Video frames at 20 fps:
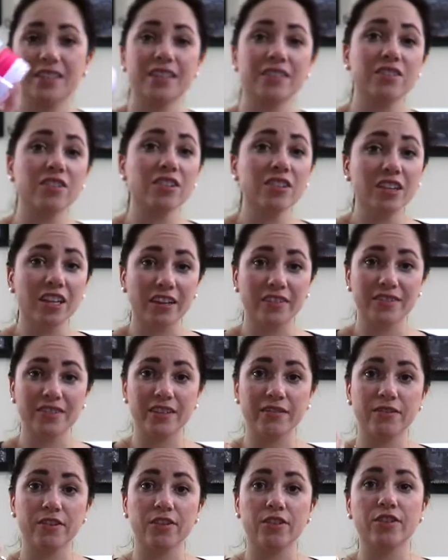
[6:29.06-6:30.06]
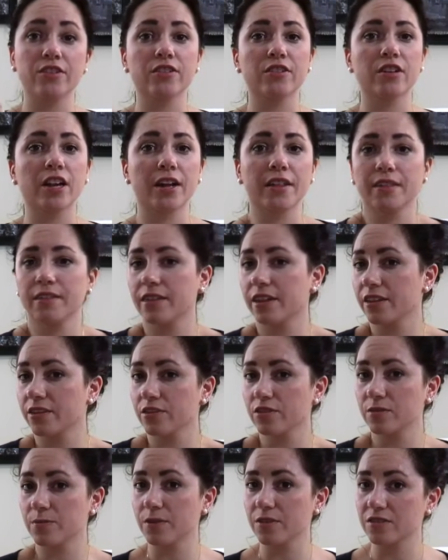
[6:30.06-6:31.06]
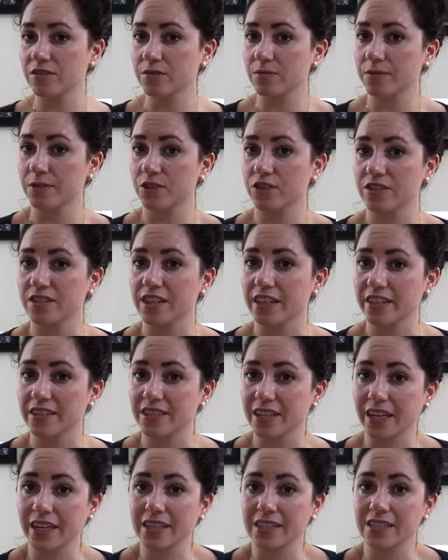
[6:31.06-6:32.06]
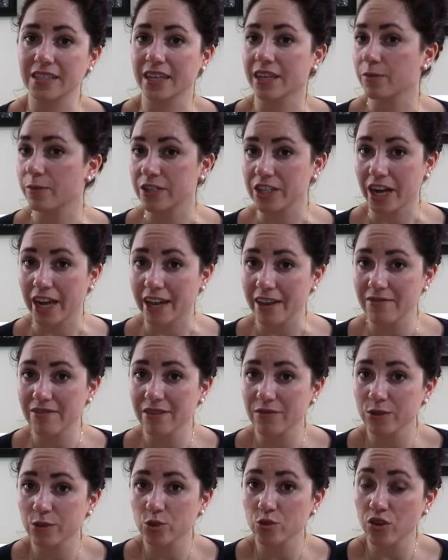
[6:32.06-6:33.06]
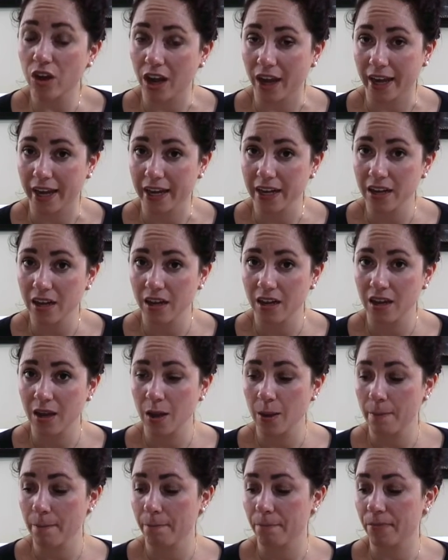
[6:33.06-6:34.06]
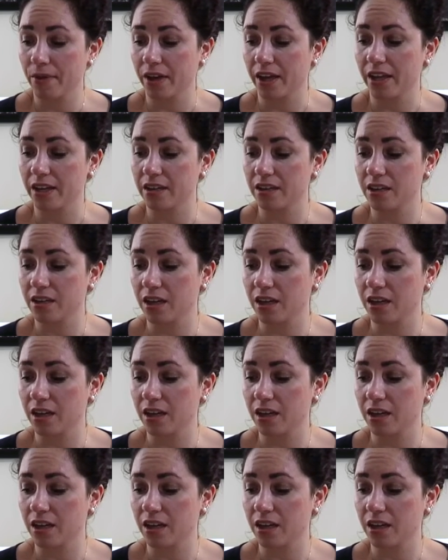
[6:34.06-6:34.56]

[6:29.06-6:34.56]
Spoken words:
things are a lifesaver. I think they're supposed to be just like second skin, which I have never tried, but